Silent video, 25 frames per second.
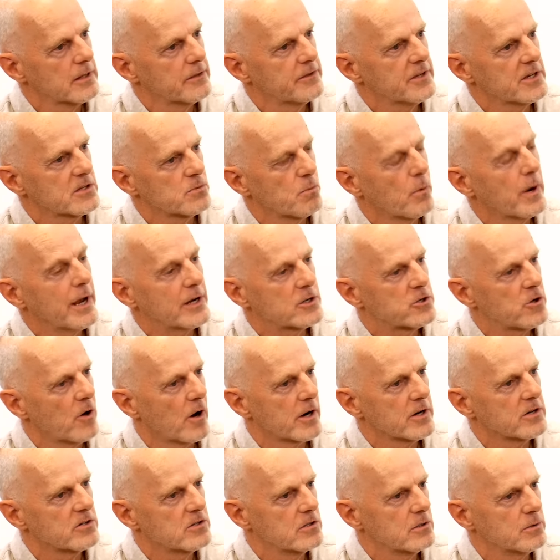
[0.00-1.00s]
of the things we're
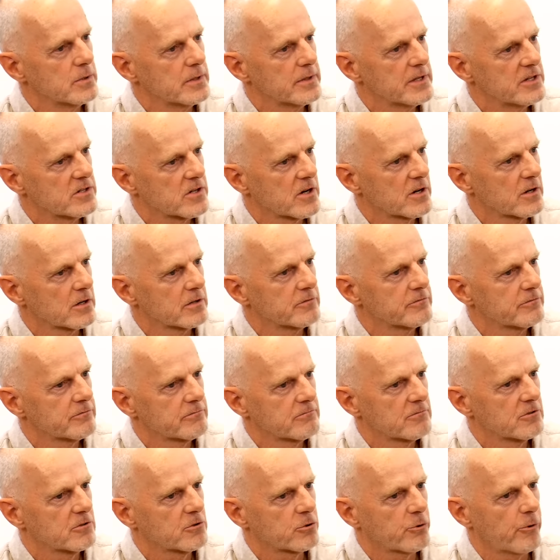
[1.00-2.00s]
trying to do in this kind of
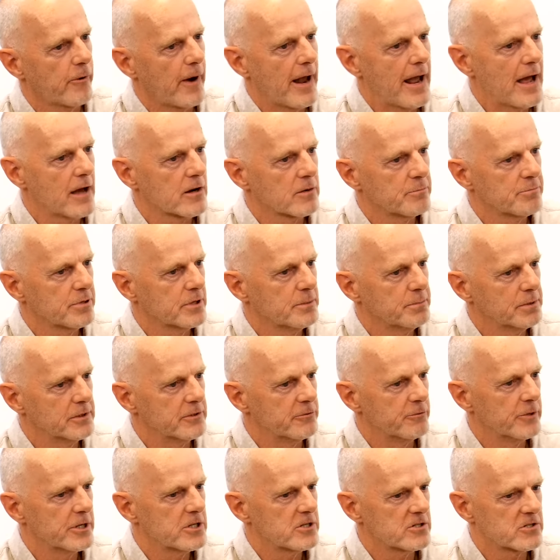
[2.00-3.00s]
crowd of people
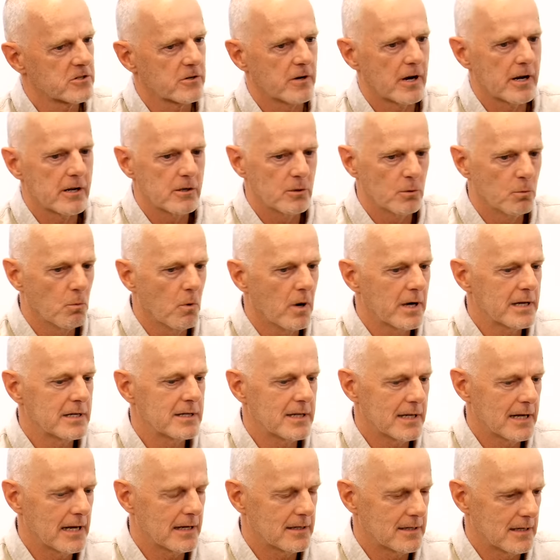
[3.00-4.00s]
in Reach Australia who are wanting
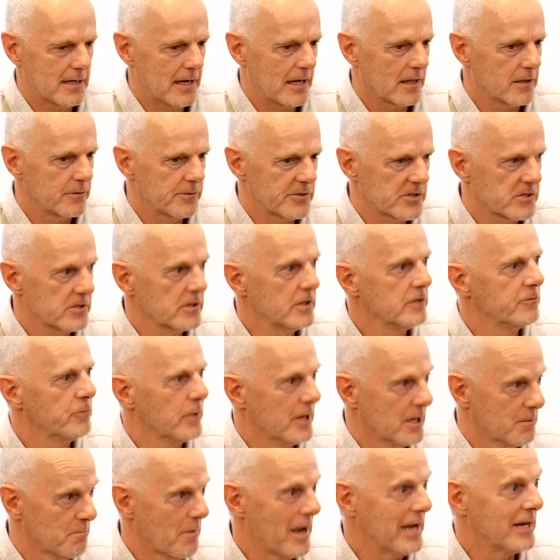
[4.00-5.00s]
to get together and see if we
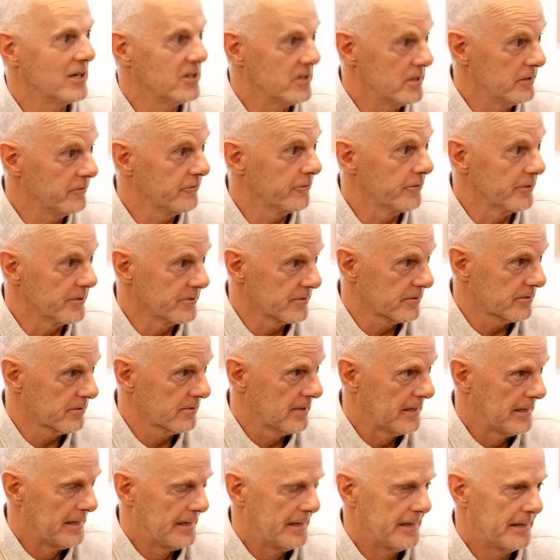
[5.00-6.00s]
can make a difference,
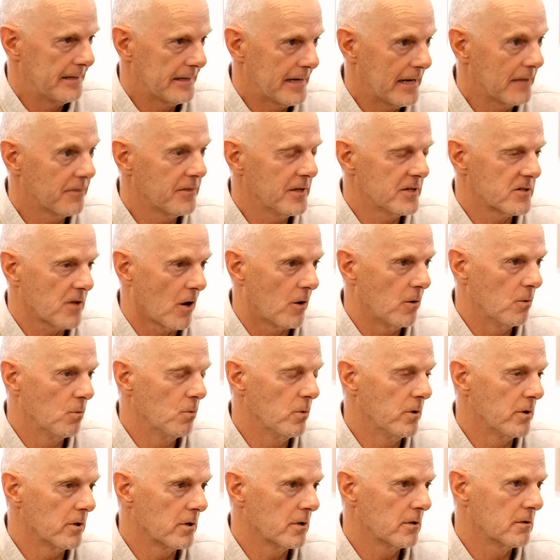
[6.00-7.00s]
get this whole
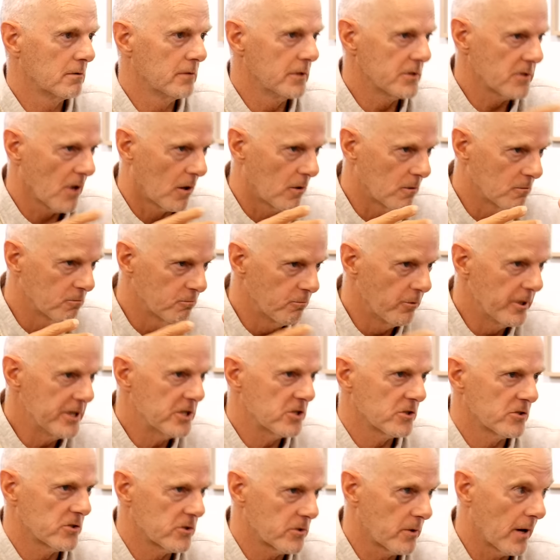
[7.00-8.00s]
work, this whole
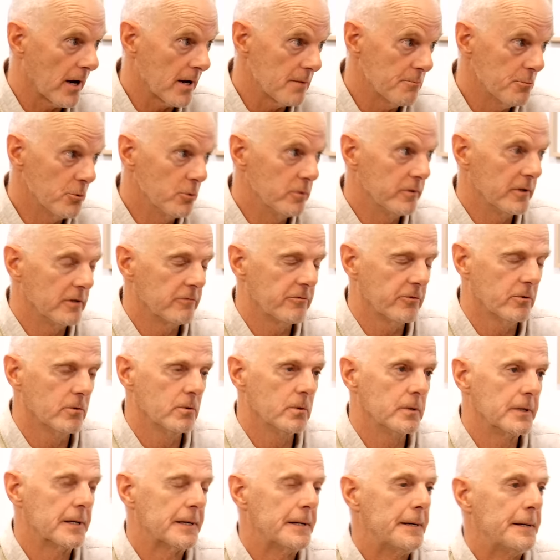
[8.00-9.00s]
Reach Australia moving
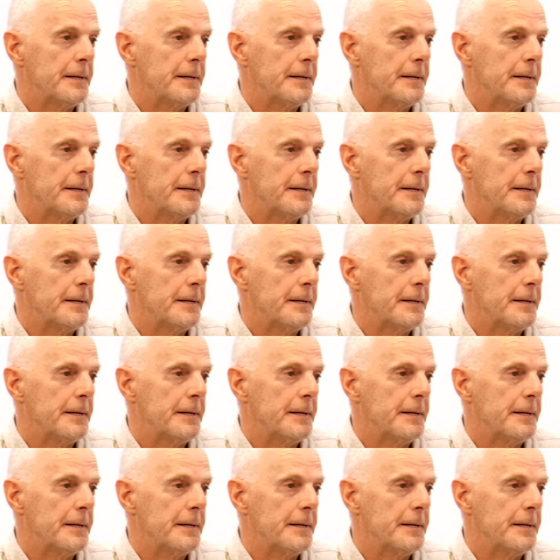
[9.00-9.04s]
forward.